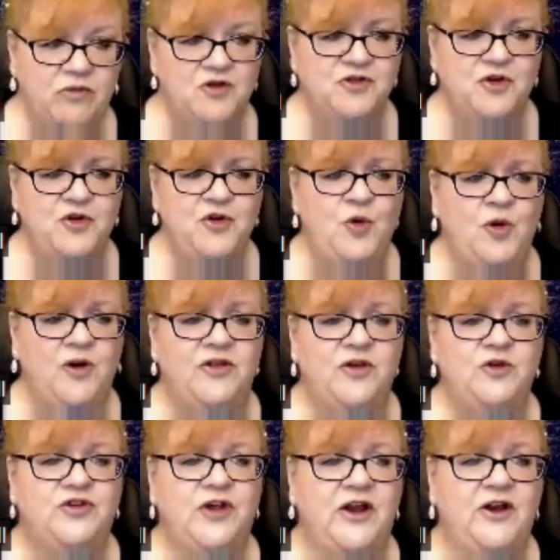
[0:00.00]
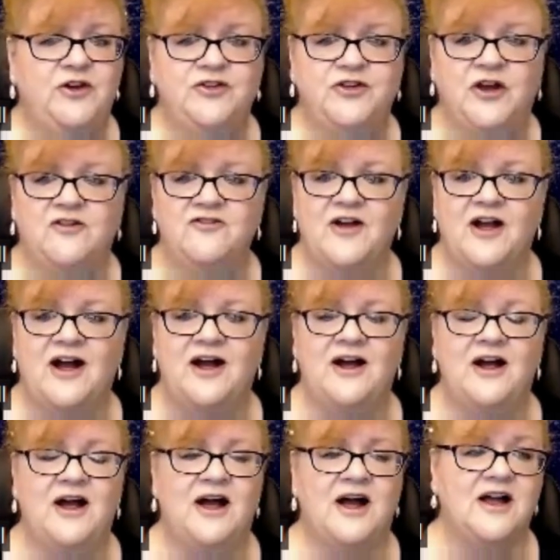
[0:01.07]
So North, you say to yourself,
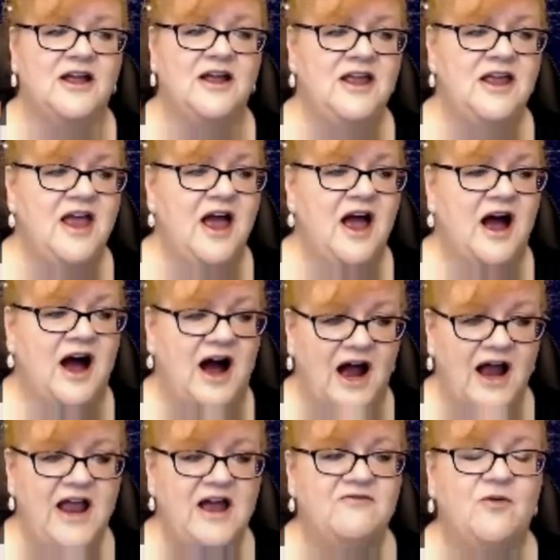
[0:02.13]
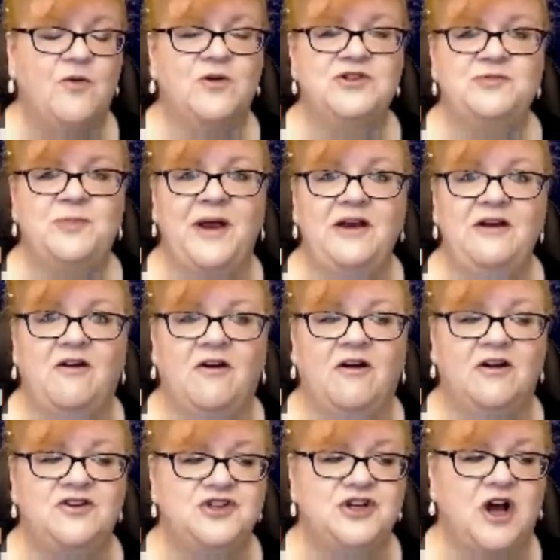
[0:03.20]
aha, I have 4 spade
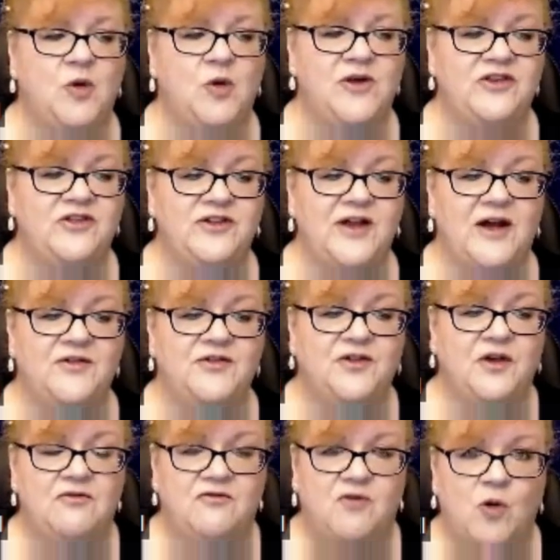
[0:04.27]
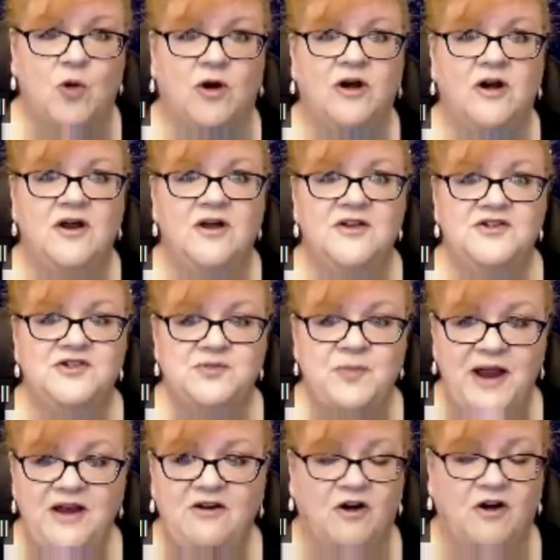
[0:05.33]
cards to go with South's 4
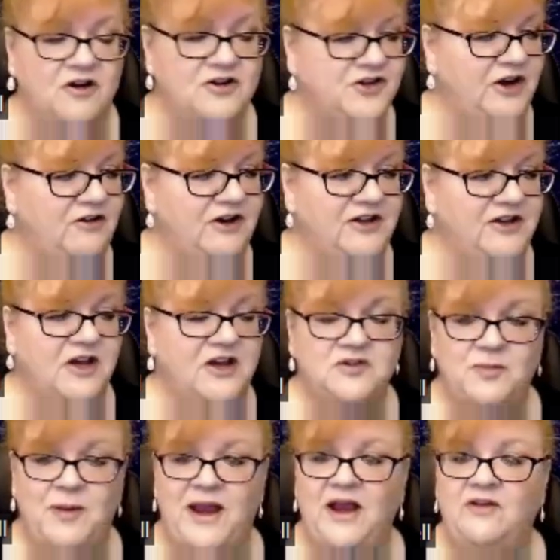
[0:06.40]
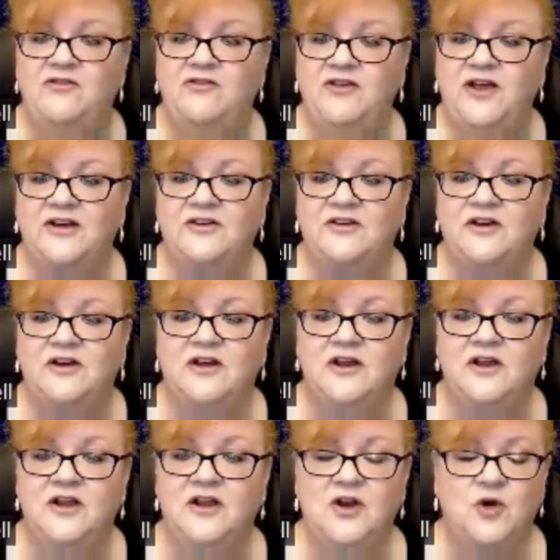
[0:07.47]
spade cards. There is a spade fit.
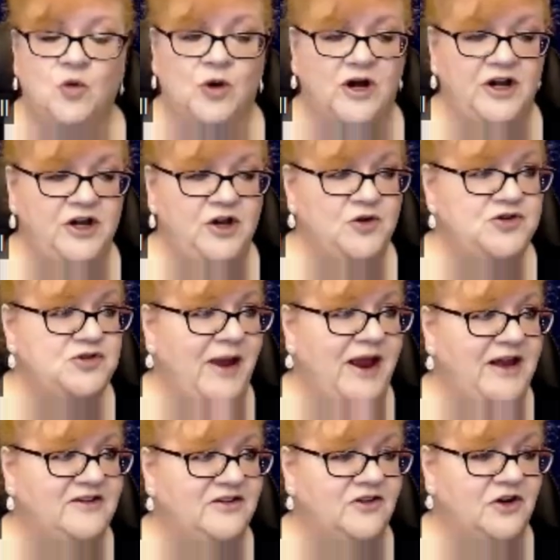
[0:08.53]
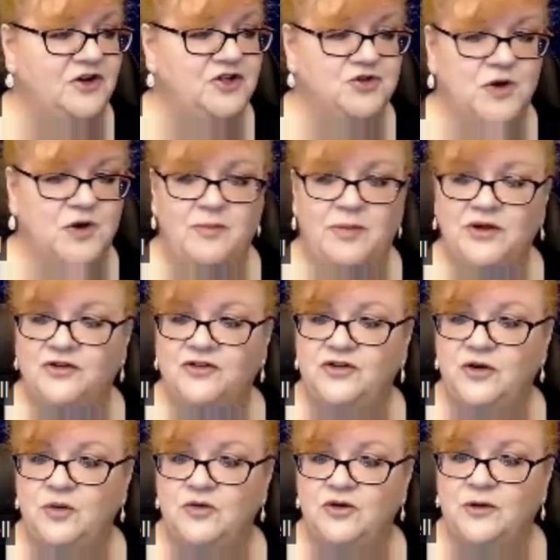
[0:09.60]
We're going to use spades as our trump
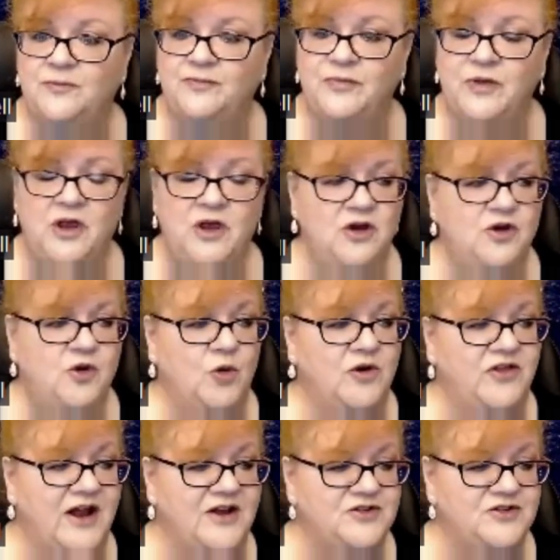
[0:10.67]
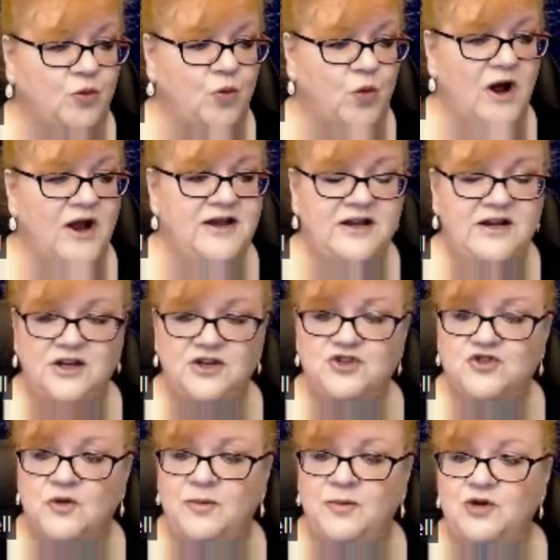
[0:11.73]
suit. North adds 1
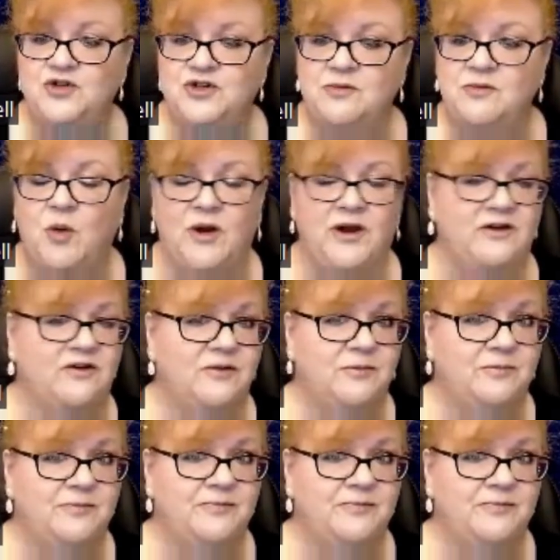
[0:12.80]
distribution point